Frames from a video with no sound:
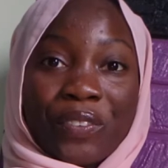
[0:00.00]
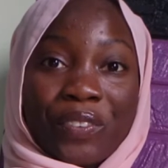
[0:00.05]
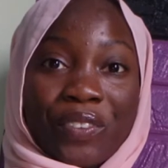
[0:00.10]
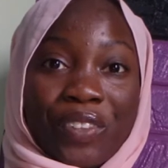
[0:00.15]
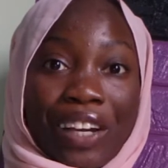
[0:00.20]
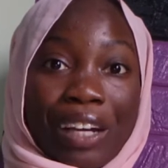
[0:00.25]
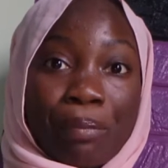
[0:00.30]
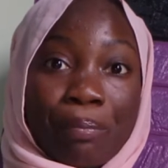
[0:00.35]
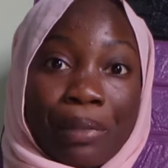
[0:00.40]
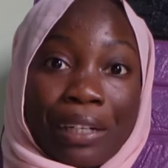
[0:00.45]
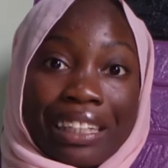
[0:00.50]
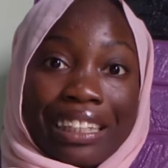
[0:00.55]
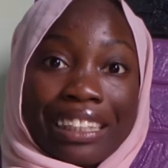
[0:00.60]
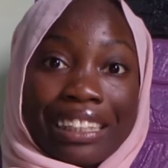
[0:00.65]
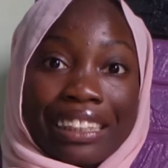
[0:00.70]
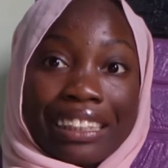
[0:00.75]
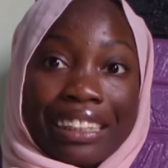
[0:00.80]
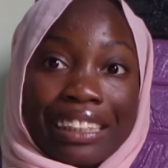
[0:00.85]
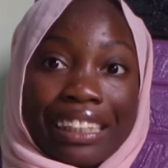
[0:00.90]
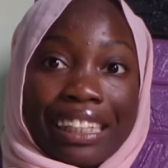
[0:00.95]
you are
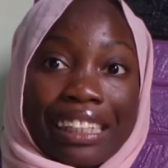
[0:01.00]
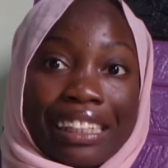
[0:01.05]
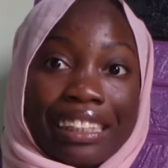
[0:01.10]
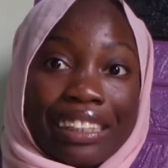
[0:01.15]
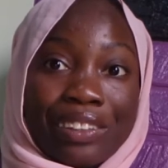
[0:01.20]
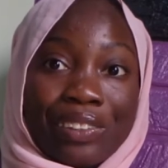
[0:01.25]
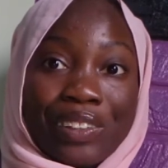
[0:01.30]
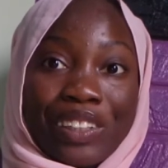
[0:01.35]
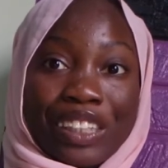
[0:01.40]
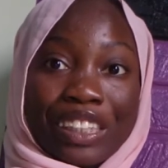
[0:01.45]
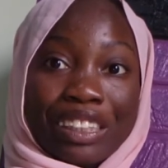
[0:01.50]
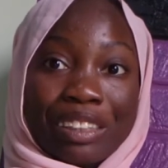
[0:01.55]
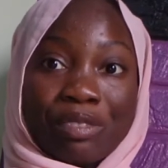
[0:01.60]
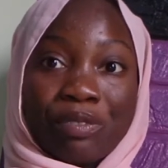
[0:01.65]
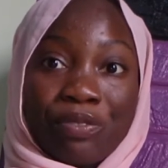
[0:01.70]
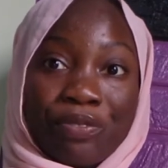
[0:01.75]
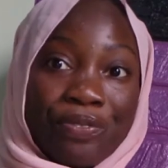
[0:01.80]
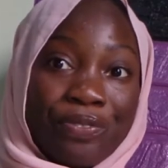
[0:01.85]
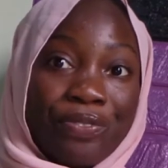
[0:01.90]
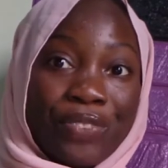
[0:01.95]
balanced and you can
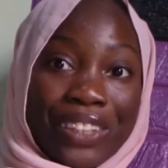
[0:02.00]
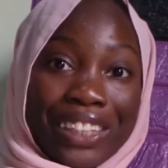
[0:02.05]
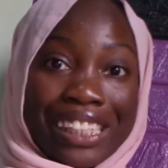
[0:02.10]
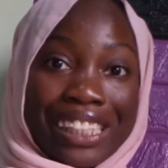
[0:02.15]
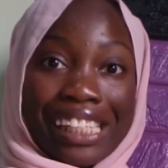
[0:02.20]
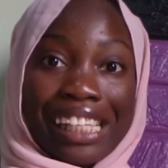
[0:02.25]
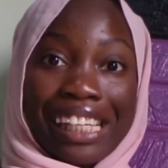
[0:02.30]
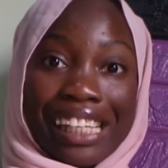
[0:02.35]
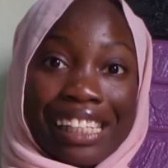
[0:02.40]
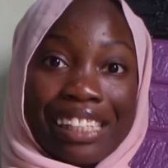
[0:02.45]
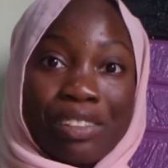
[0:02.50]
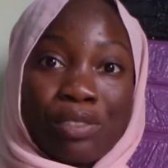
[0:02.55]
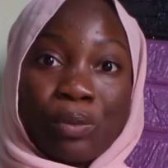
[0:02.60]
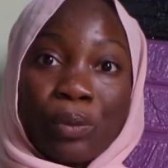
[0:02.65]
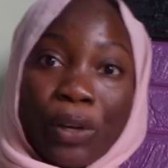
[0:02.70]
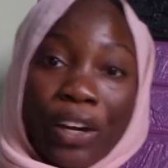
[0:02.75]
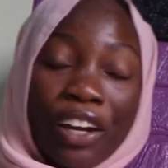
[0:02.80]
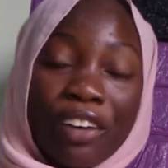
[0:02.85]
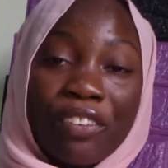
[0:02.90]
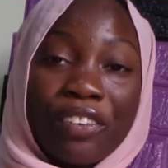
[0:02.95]
fit in
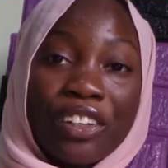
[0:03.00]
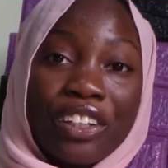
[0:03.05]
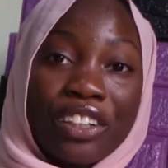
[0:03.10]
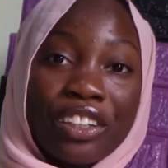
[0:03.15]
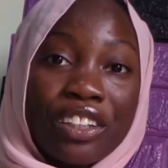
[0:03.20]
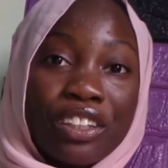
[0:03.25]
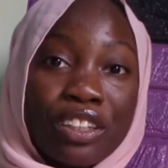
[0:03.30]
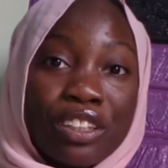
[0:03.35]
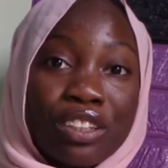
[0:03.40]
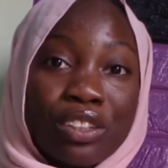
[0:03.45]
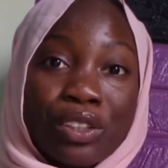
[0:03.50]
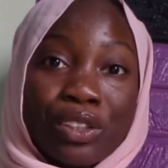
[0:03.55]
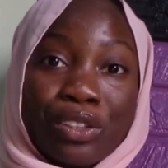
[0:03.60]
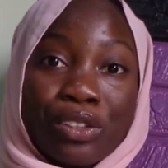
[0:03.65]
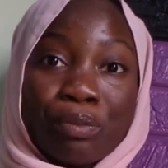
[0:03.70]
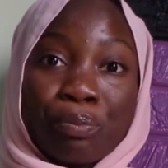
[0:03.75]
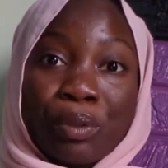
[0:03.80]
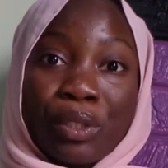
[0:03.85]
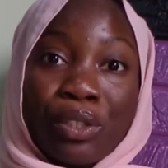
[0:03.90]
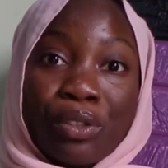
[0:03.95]
wherever you're
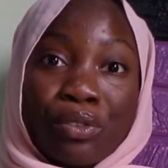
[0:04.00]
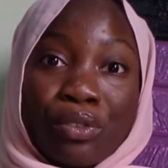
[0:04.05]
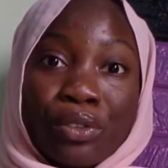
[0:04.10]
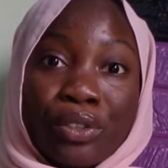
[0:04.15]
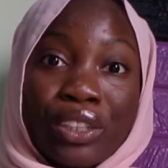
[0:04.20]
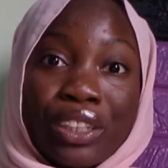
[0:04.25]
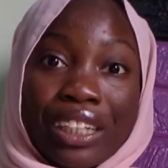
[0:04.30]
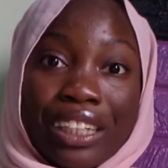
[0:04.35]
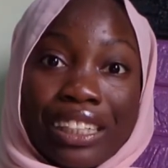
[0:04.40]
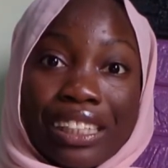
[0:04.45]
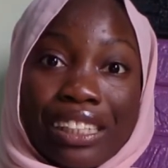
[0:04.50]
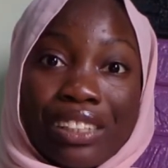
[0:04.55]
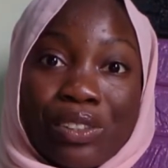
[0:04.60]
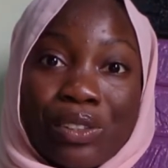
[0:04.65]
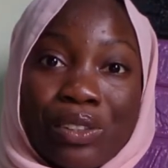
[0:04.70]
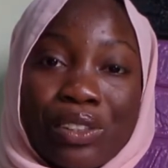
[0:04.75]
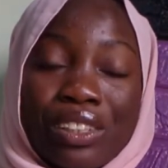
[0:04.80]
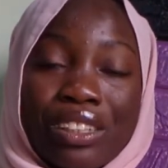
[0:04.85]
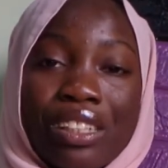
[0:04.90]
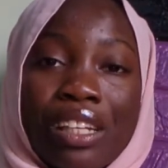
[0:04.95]
being thrown at,
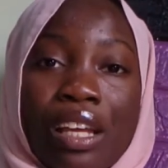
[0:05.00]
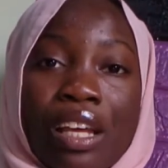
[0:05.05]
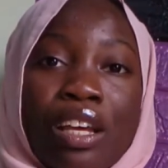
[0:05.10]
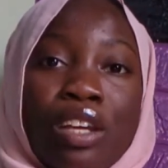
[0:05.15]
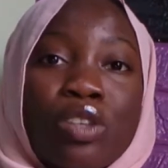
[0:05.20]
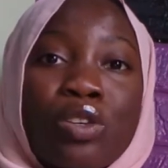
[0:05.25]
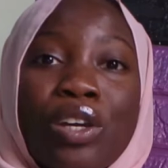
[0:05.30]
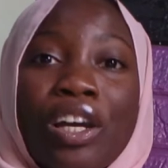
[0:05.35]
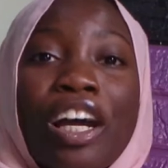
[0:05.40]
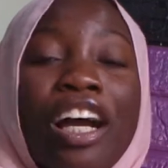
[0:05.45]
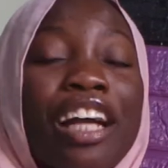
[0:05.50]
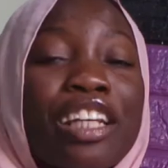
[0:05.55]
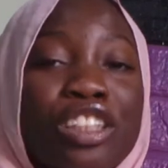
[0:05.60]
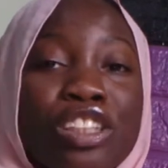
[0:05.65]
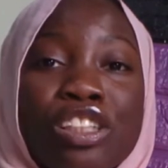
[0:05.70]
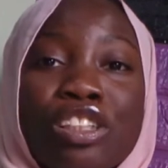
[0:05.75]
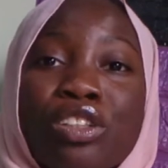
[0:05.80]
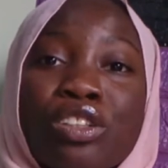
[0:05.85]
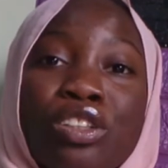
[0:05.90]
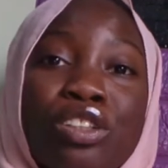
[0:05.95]
because you're
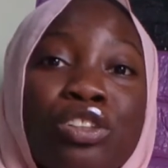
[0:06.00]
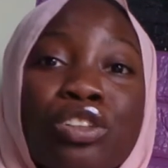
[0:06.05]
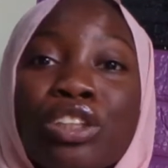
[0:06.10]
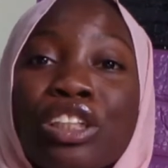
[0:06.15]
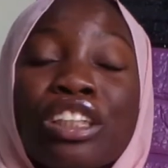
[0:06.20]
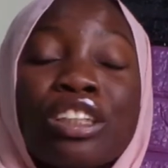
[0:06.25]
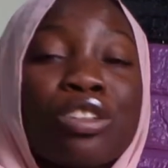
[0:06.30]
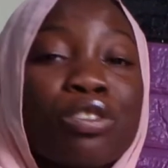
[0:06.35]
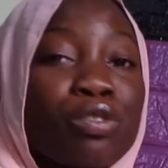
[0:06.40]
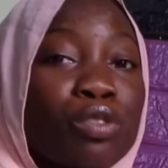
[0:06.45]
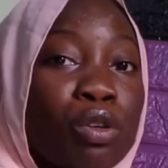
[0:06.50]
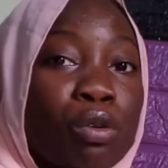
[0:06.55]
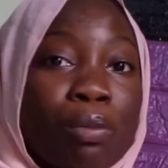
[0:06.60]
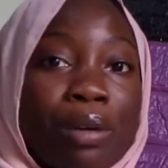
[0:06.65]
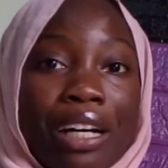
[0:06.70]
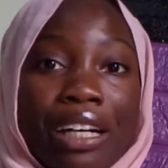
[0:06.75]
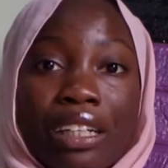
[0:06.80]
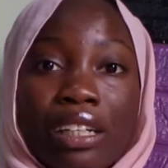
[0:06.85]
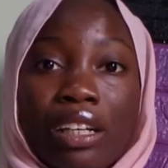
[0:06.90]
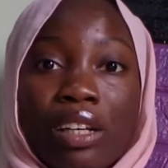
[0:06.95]
actually going to need to fall
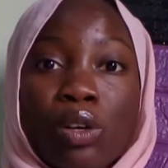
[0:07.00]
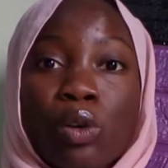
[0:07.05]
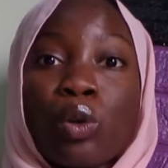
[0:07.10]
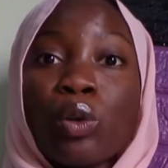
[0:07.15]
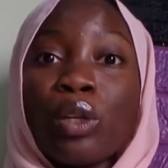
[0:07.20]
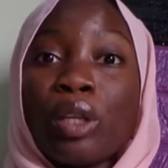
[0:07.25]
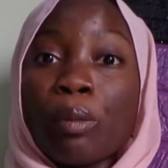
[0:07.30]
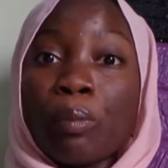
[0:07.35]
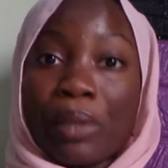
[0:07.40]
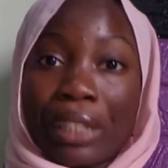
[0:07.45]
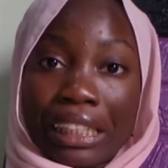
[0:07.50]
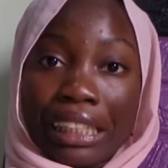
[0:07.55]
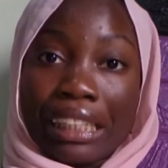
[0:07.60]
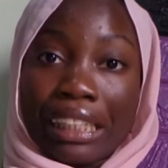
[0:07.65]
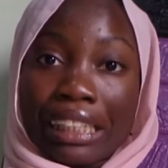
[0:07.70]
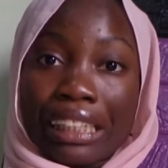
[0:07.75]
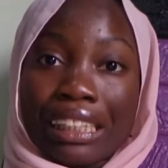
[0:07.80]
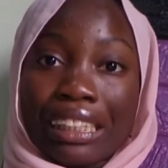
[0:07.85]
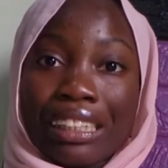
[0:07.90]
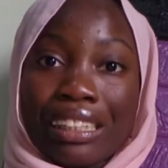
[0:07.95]
back on the
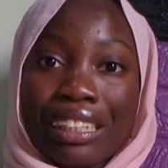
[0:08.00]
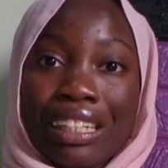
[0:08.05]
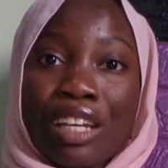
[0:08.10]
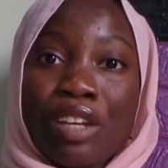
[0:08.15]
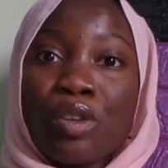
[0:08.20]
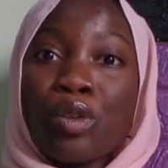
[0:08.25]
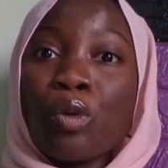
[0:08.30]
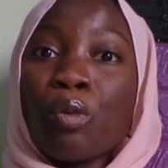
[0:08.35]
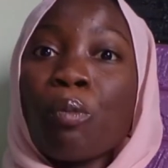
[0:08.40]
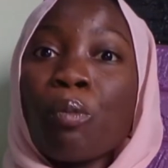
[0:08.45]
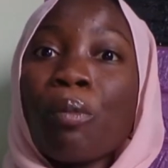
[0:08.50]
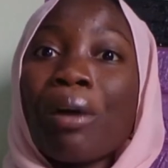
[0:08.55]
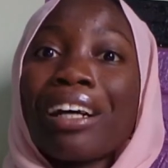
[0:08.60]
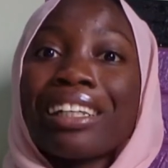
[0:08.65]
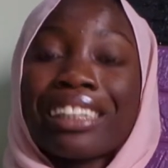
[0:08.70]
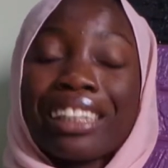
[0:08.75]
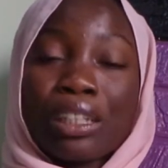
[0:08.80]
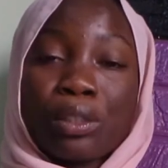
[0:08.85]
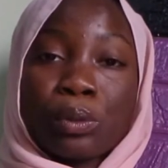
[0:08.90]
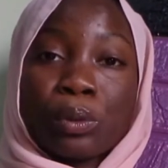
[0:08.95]
basics no
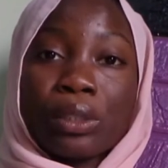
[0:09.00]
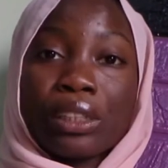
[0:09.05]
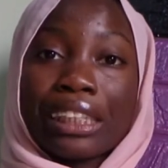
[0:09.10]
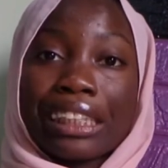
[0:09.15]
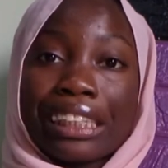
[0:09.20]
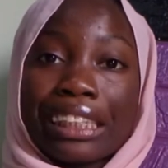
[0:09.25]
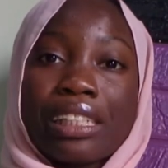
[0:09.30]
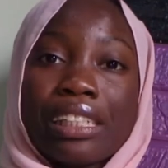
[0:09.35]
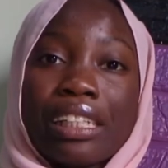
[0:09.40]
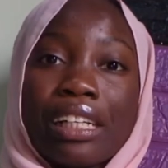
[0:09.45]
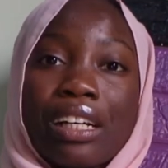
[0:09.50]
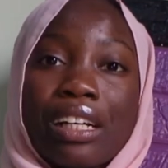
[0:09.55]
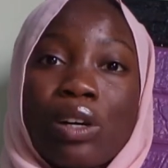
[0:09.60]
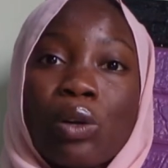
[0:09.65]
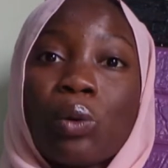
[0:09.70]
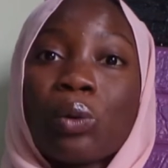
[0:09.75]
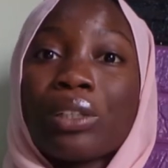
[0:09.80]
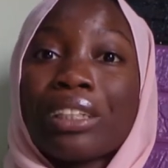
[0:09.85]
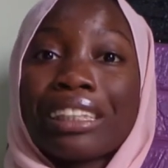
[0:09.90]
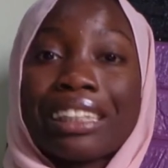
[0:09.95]
matter what,
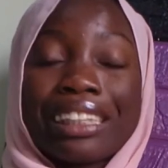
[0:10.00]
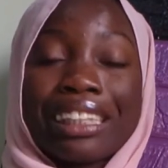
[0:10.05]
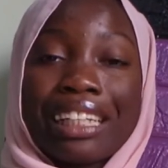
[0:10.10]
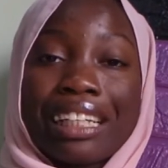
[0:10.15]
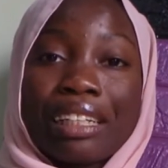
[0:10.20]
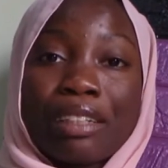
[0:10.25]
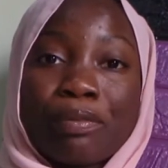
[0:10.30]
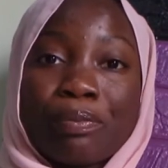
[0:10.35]
all the time.